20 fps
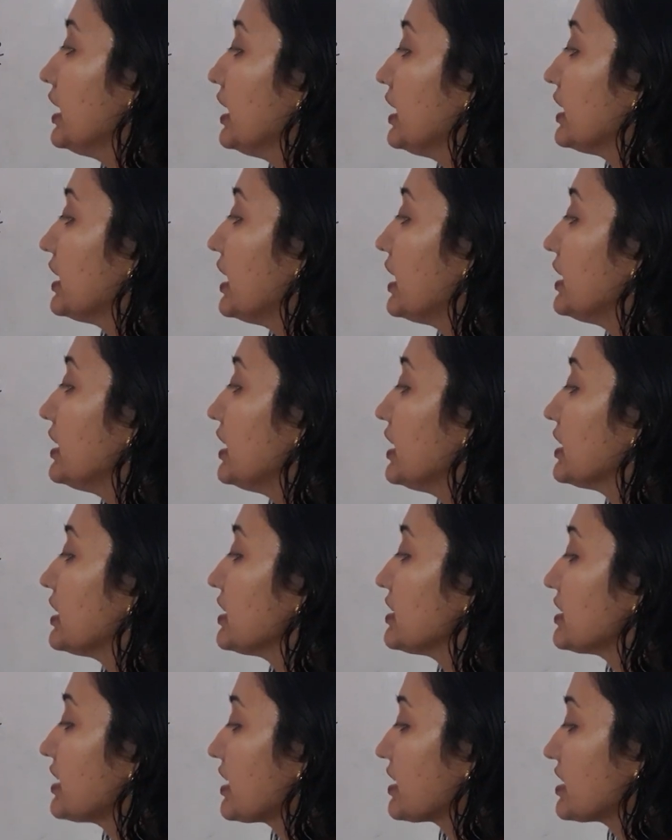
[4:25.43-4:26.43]
Then it
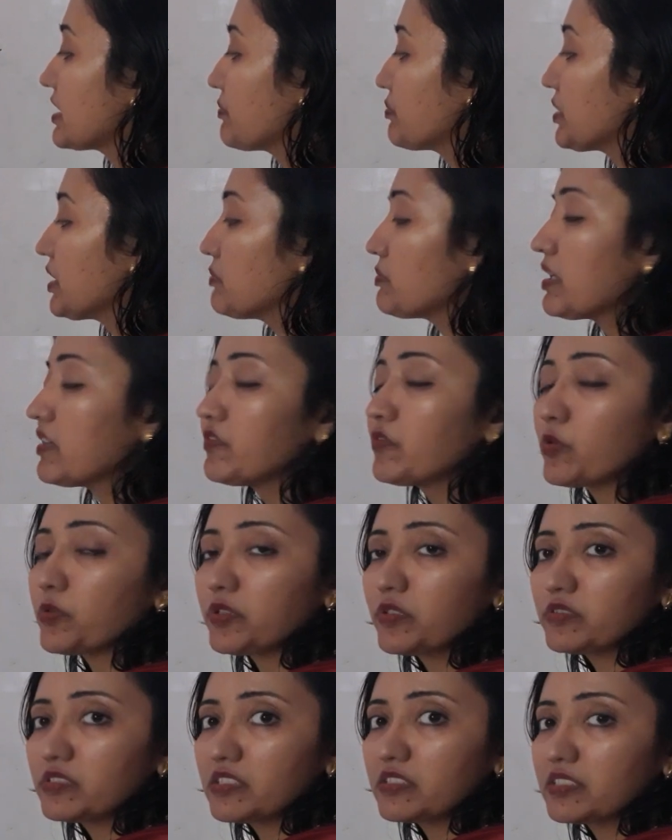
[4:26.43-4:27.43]
is accepted by
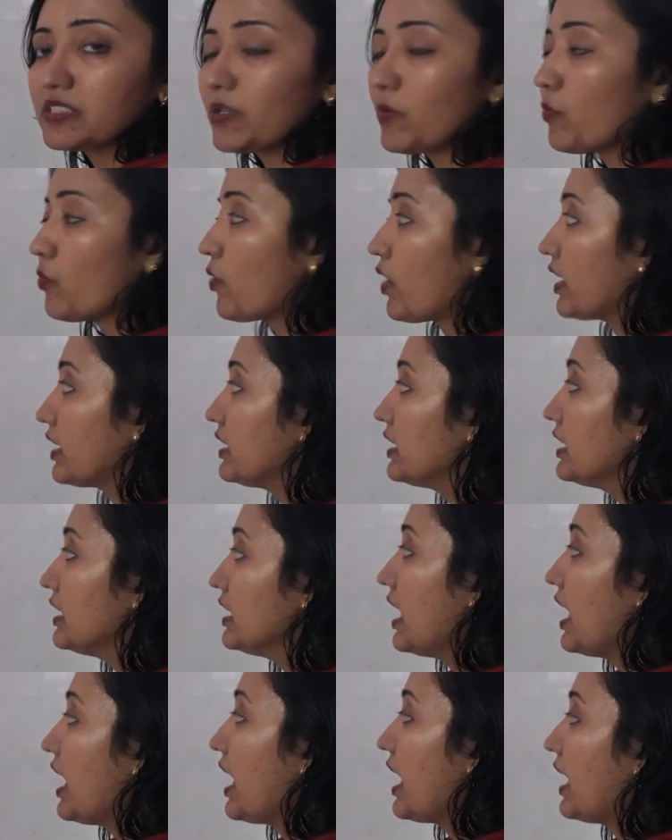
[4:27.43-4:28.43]
photosystem 1,
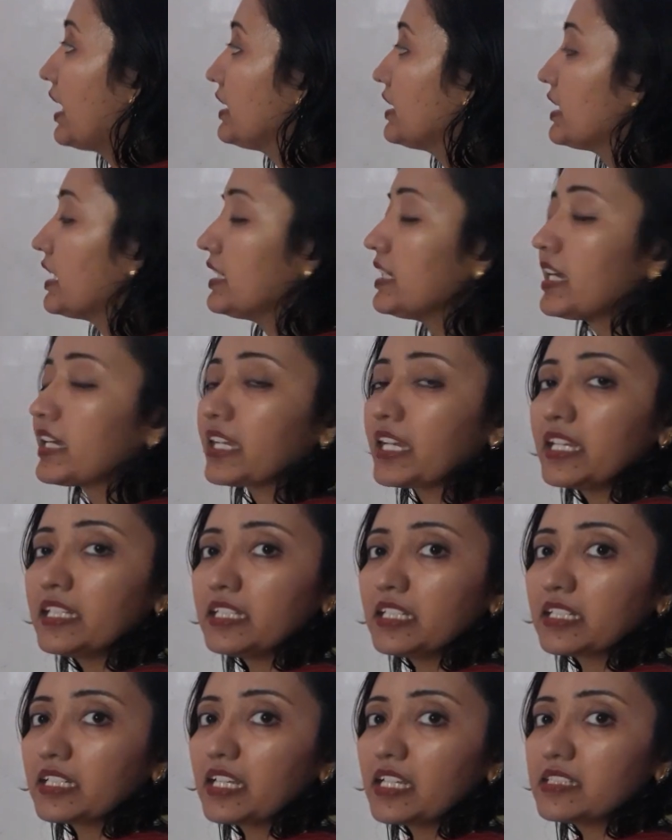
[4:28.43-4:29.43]
and then again
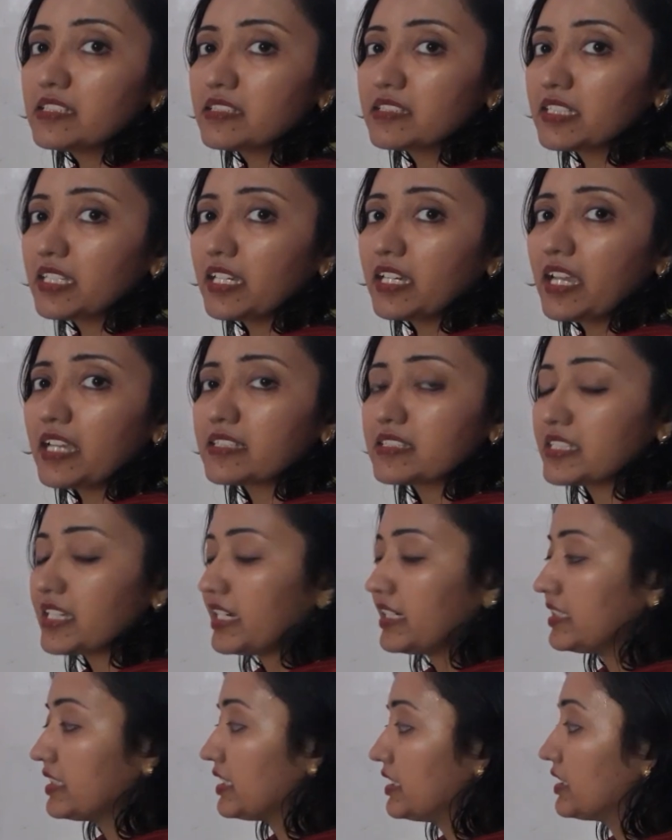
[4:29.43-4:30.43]
it gets
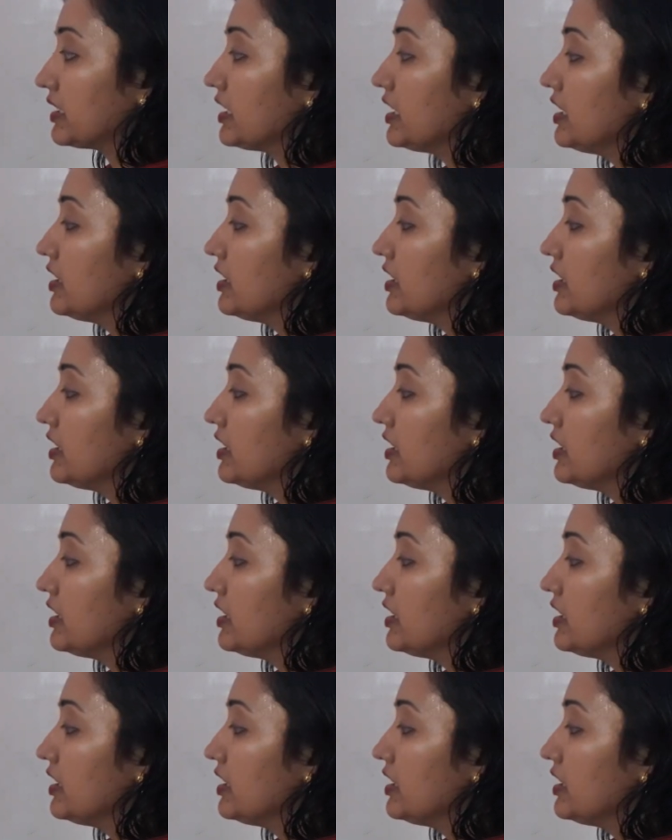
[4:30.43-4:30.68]
excited.